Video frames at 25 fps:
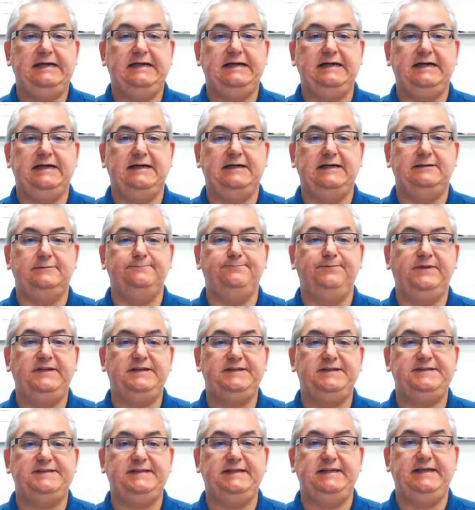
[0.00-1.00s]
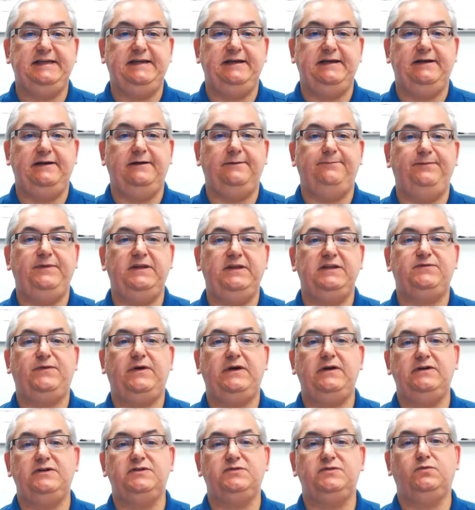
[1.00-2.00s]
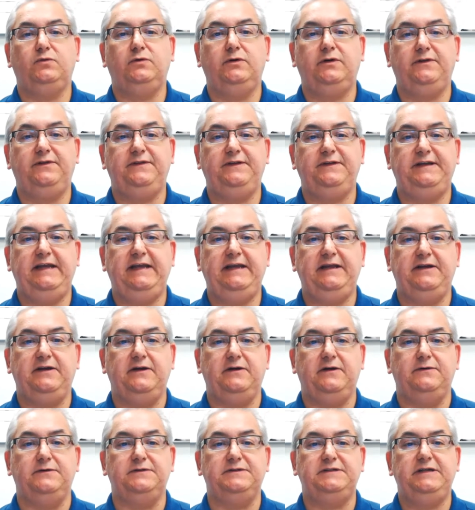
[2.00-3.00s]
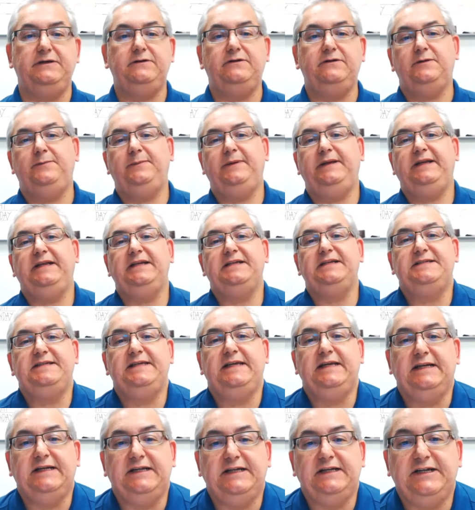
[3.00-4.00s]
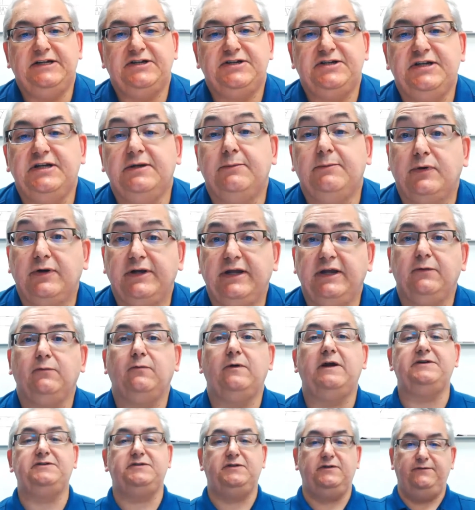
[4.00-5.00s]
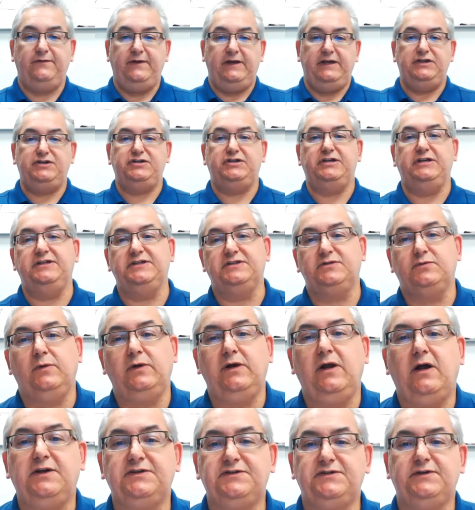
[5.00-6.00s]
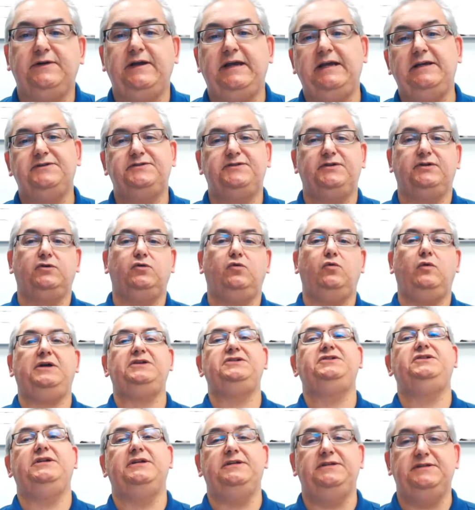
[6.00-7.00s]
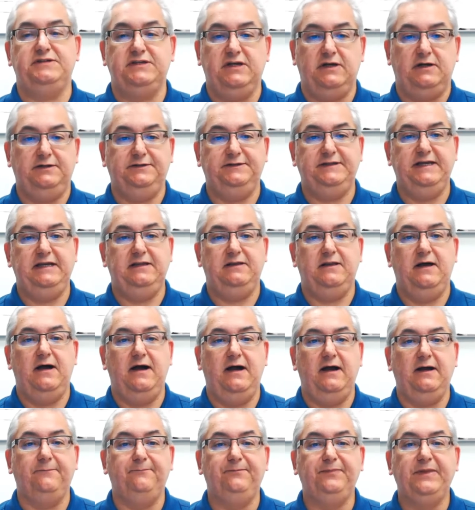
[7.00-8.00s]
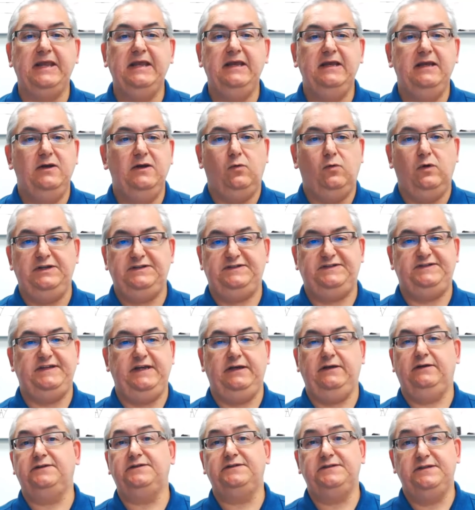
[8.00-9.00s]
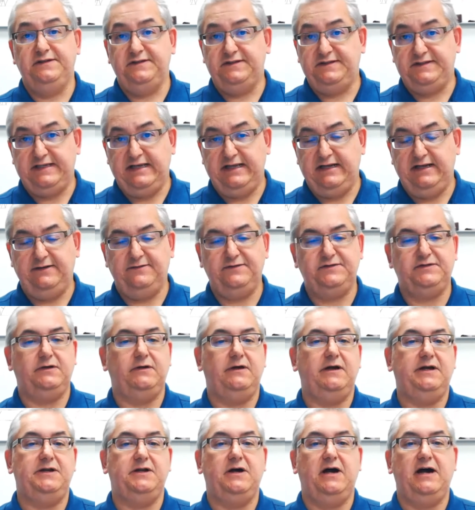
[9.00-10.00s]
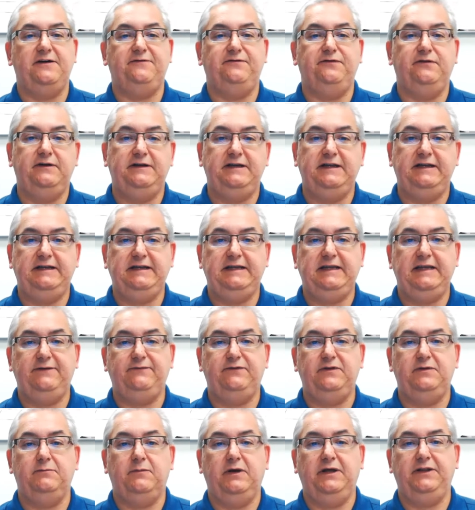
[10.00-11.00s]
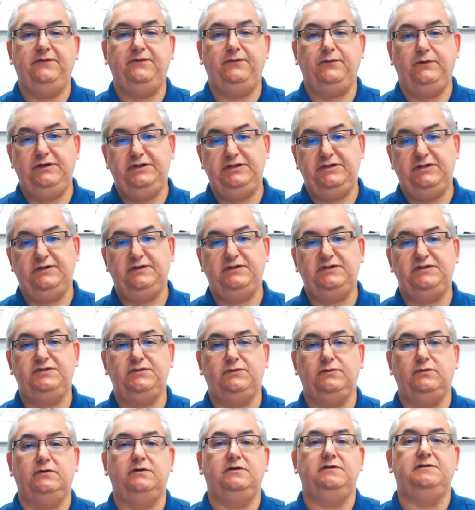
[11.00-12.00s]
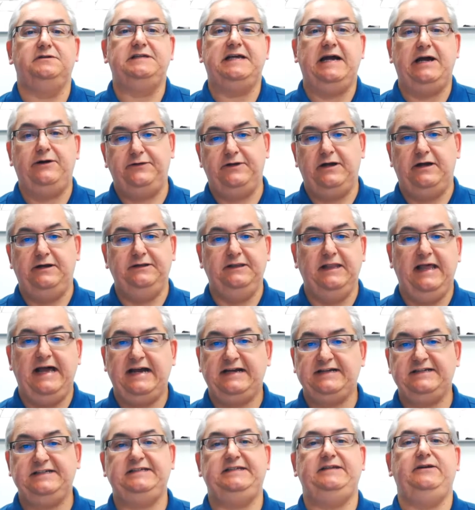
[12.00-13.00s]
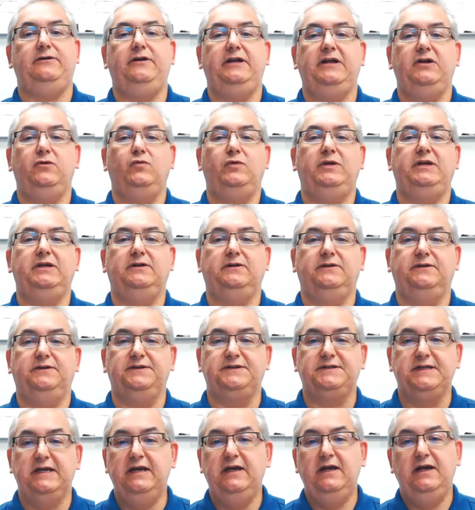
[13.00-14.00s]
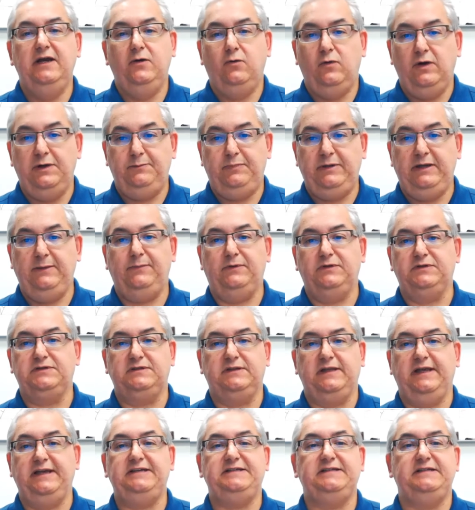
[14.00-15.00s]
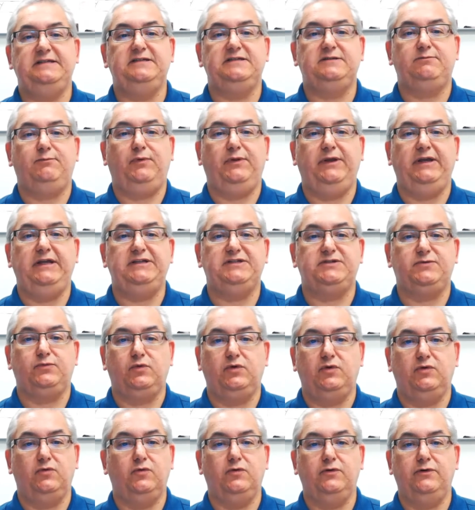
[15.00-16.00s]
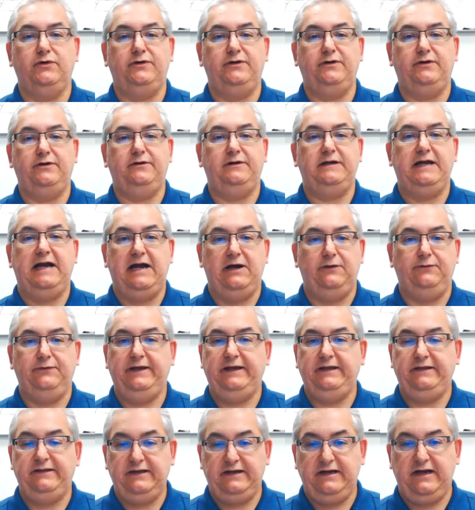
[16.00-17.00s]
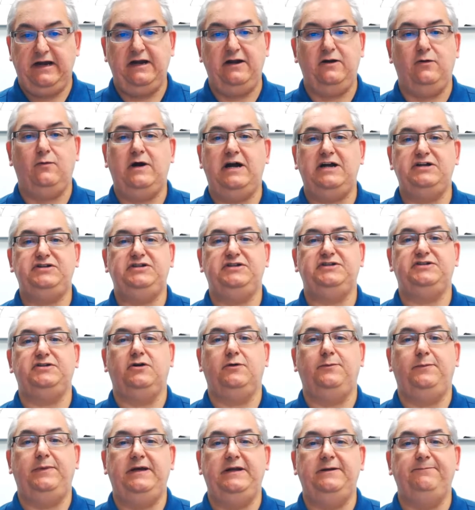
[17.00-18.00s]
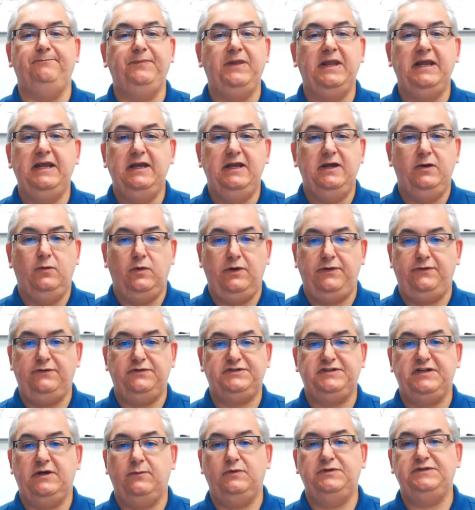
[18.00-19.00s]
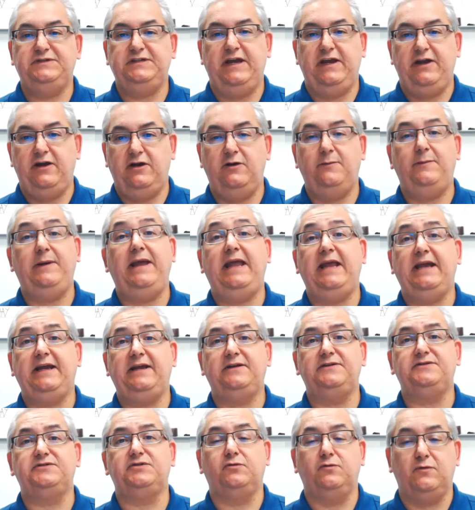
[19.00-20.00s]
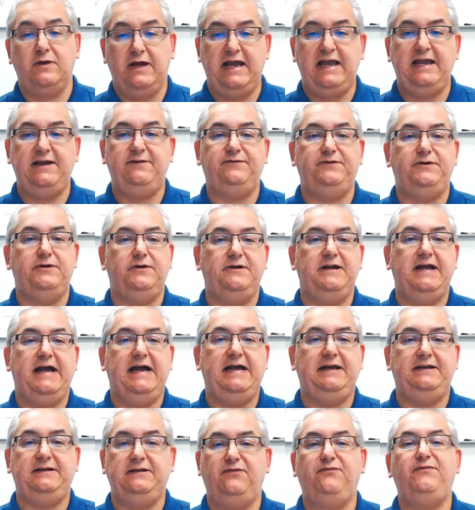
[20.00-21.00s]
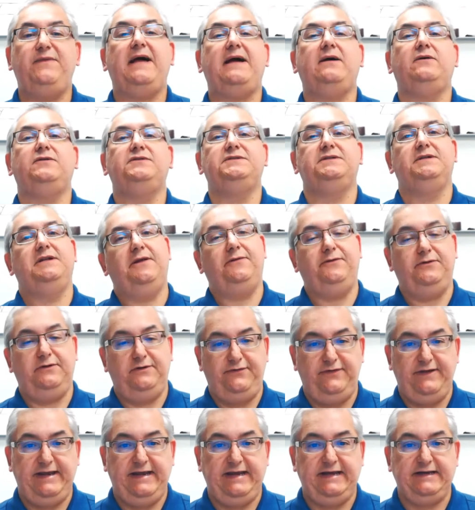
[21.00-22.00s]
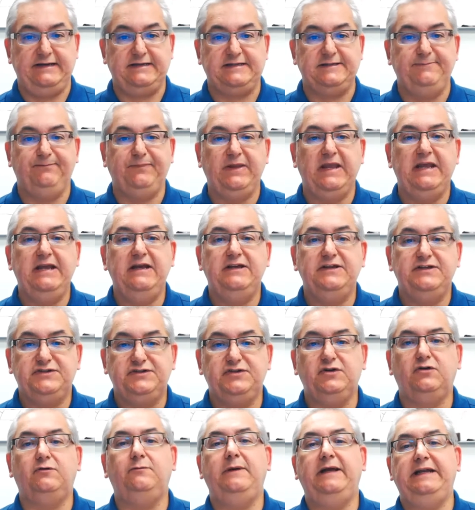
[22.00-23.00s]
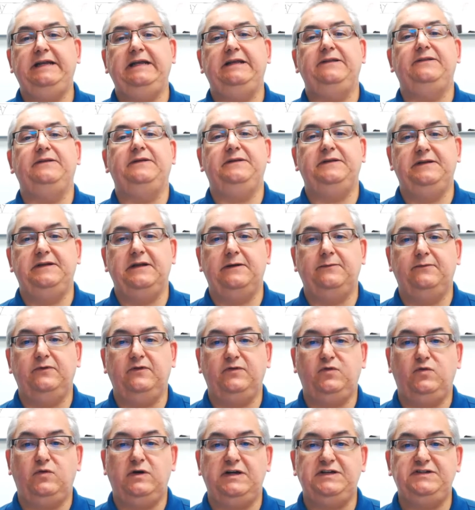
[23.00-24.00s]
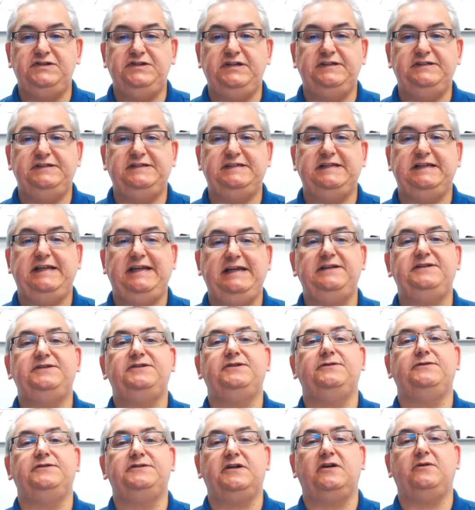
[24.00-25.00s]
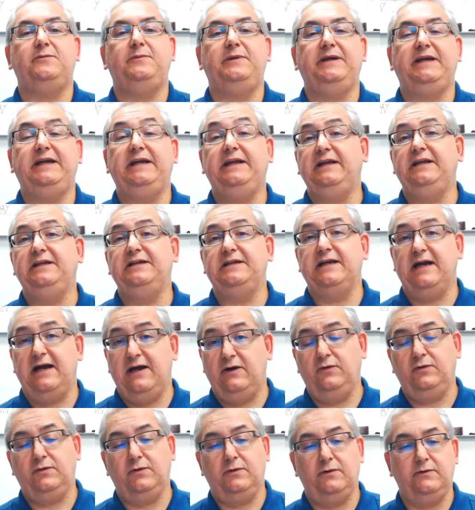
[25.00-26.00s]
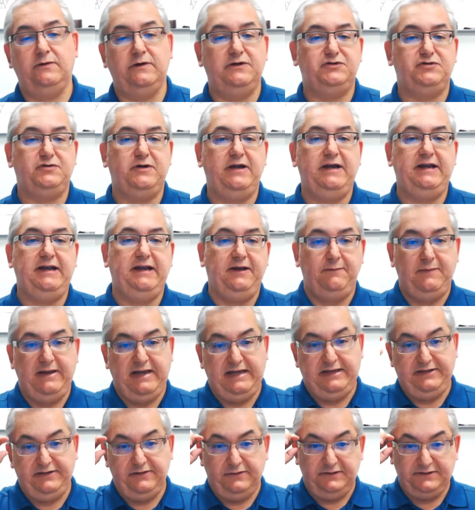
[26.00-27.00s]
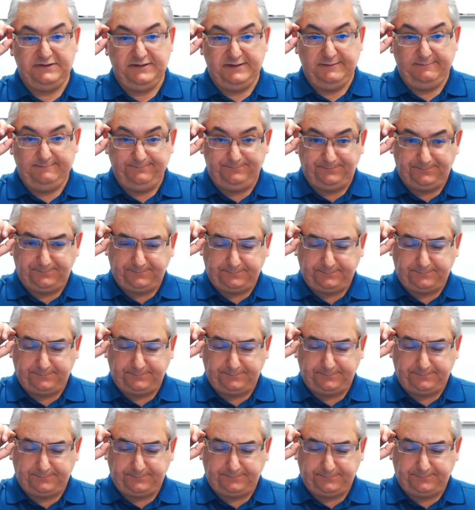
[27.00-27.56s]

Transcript: Let's see here. As far as word of the day goes, here in the BDC, in addition to booking reservations, we also answer questions all day long. What sales incentives are on offer in any given month for each of the stores, how to unlock steering wheels, when people's license plates were ordered, how late the car wash is open, whether someone's airbag has arrived or not, a thousand other things. So many that the number of questions and answers are beginning to outgrow our training manuals.